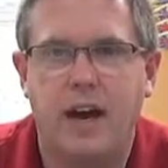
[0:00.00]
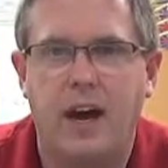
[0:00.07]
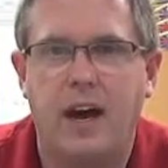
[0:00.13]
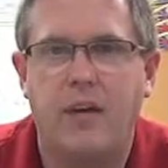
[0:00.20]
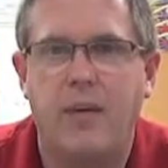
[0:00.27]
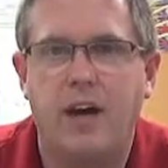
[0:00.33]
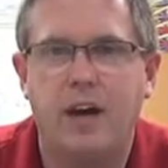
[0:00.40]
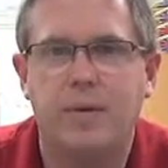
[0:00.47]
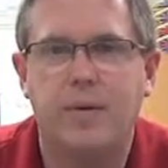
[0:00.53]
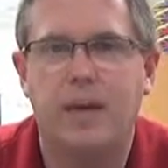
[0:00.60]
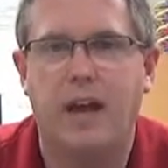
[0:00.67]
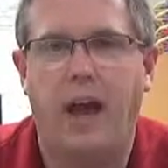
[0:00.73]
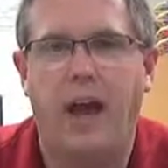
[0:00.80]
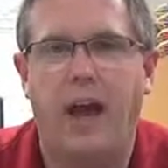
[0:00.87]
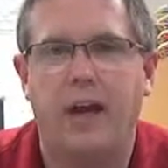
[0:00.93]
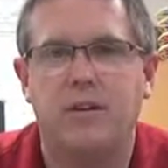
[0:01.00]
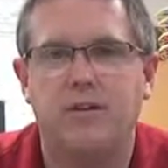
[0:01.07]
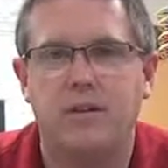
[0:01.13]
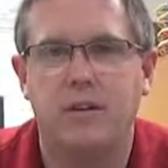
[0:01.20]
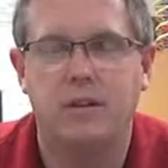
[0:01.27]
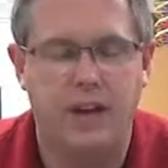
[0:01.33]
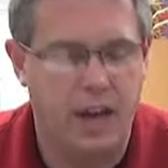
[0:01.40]
How do I come up with the
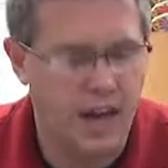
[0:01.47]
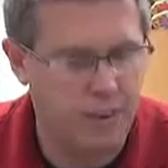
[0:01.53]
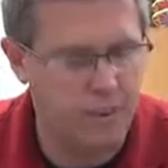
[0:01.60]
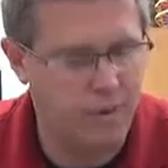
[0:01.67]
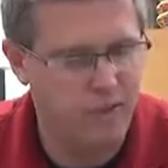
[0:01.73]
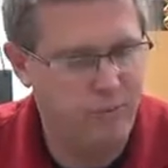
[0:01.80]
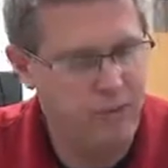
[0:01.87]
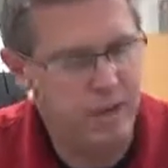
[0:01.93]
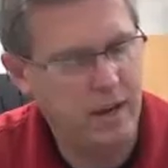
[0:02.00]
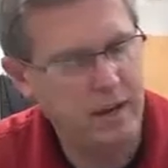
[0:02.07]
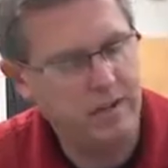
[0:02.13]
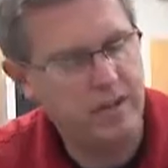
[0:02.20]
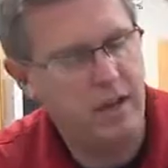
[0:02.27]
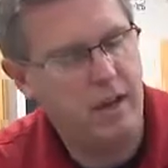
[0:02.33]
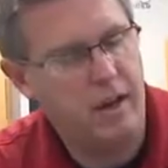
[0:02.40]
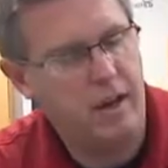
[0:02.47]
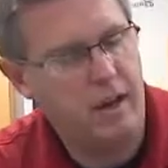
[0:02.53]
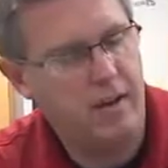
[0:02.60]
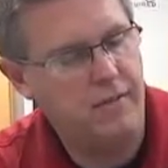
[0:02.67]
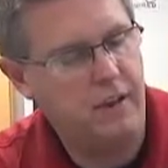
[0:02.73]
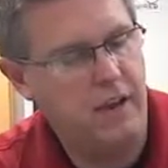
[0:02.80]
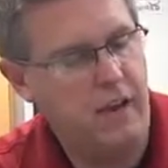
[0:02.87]
actual diameter of pennies? I
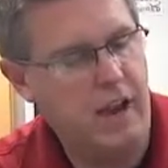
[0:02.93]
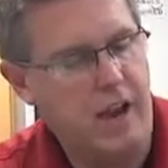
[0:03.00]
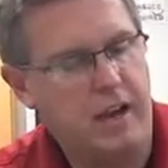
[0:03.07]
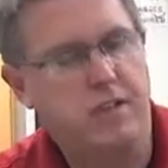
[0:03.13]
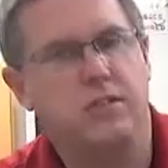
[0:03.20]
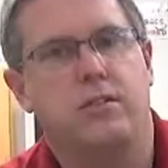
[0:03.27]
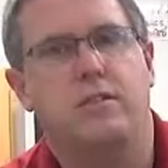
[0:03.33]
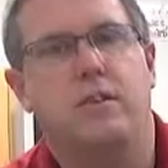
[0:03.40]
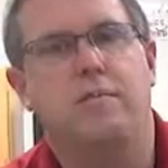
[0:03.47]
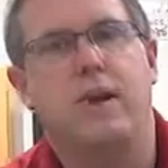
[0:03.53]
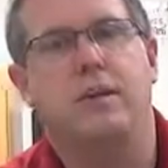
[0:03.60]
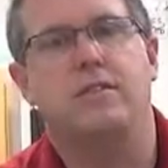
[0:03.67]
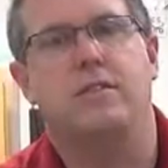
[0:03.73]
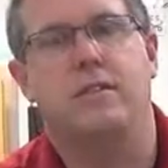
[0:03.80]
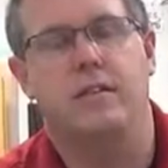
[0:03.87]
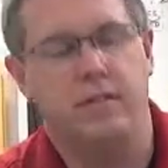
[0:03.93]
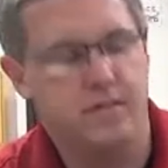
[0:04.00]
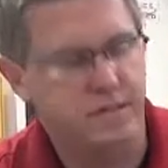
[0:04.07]
have to actually measure it.